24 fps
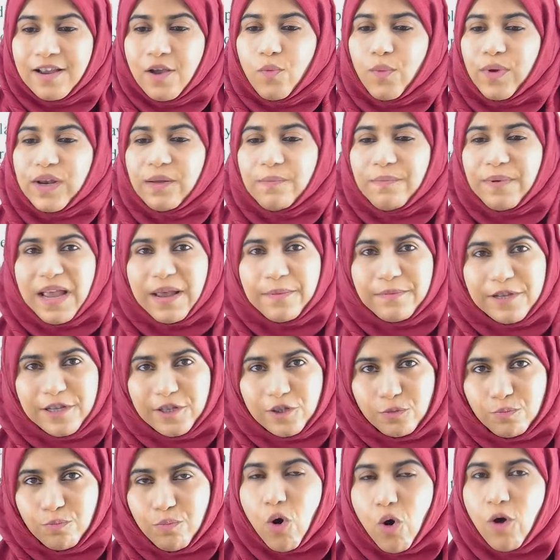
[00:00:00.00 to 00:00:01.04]
When a baby
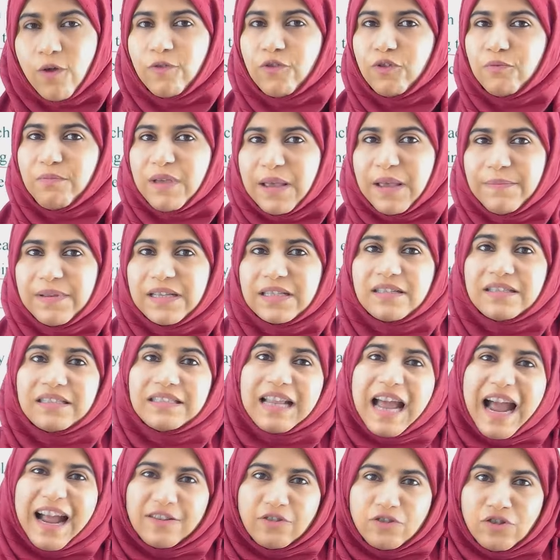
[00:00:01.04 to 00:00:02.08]
is born, the baby is
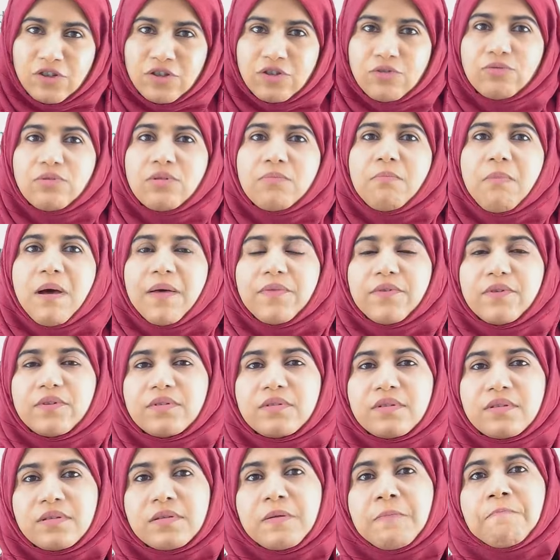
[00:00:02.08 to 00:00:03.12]
attached to the
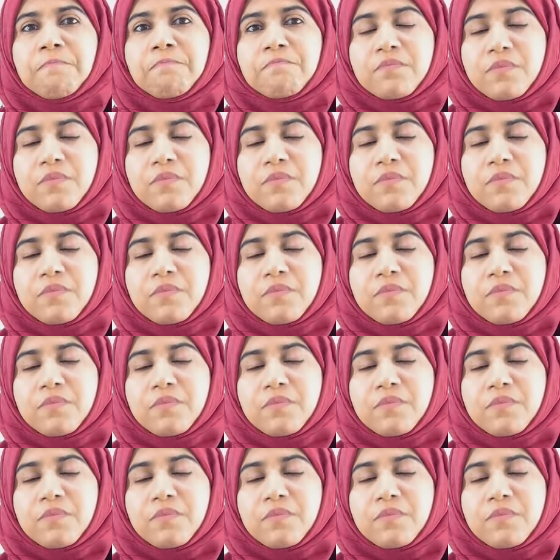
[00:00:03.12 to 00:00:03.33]
mother's